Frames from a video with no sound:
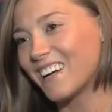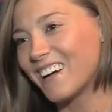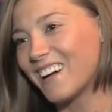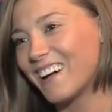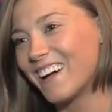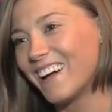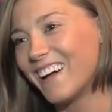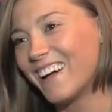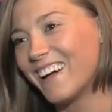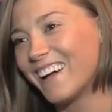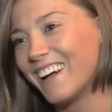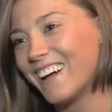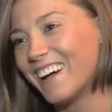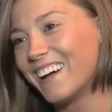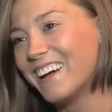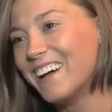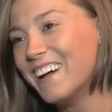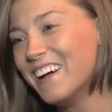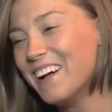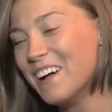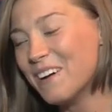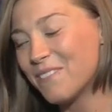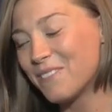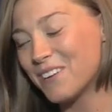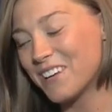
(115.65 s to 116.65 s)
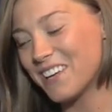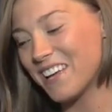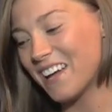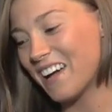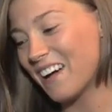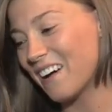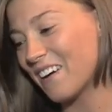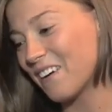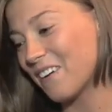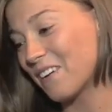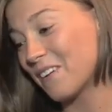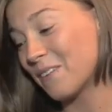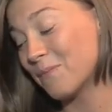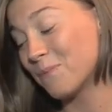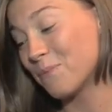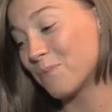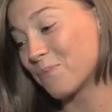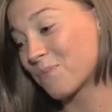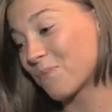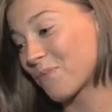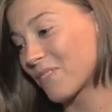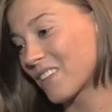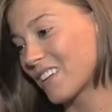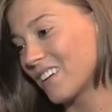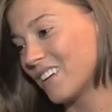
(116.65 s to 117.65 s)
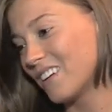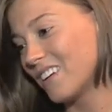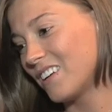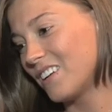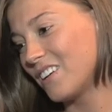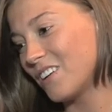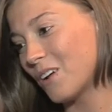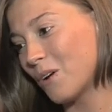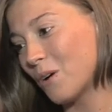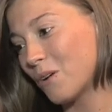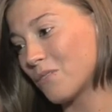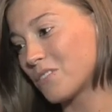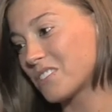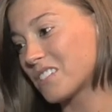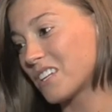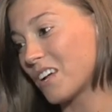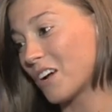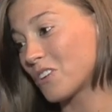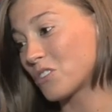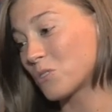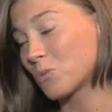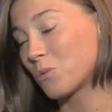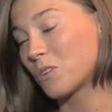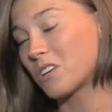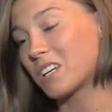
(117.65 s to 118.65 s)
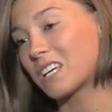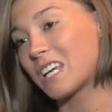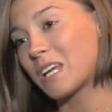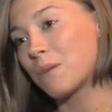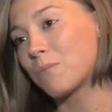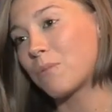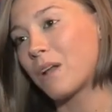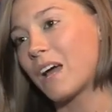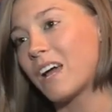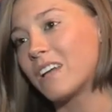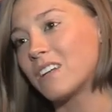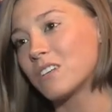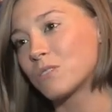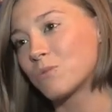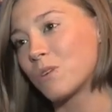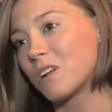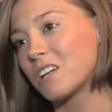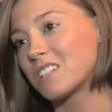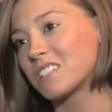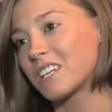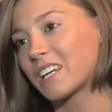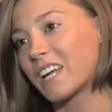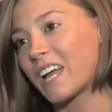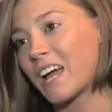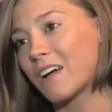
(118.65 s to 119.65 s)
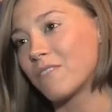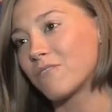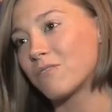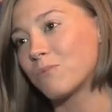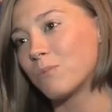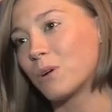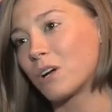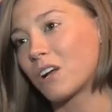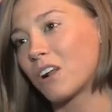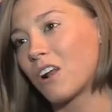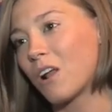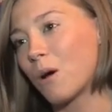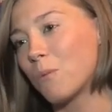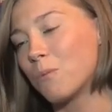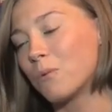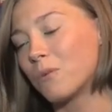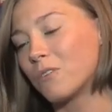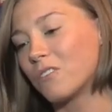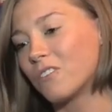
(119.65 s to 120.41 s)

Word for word: but yeah, um, you know, obviously I just want to keep playing as well as I can for my club.